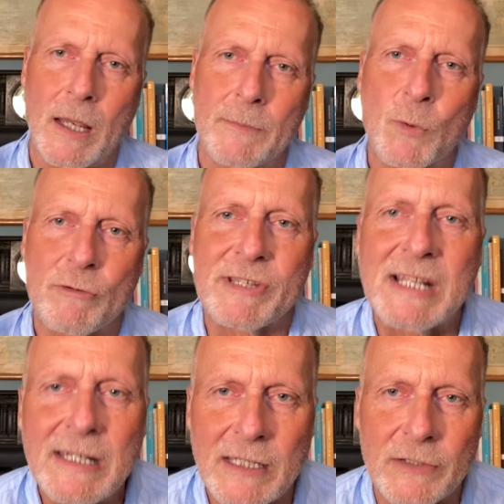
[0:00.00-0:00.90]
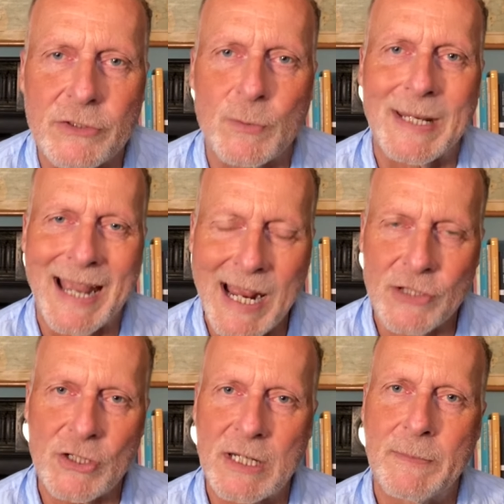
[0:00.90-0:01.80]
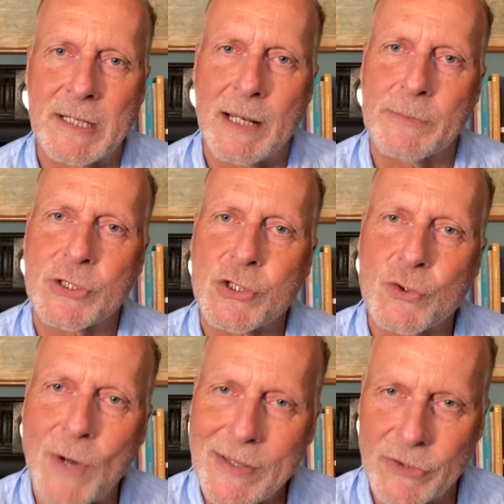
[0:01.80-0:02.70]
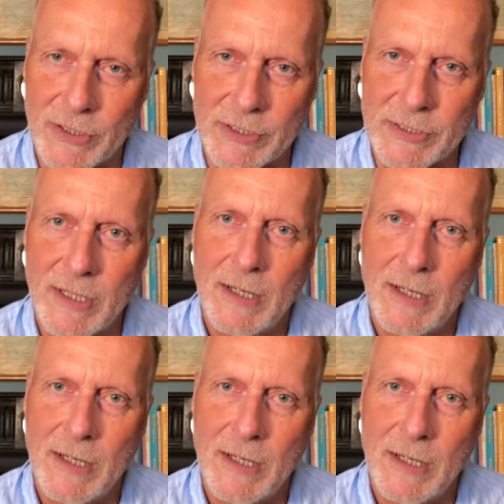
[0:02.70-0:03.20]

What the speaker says: more resilient, we actually become strengthened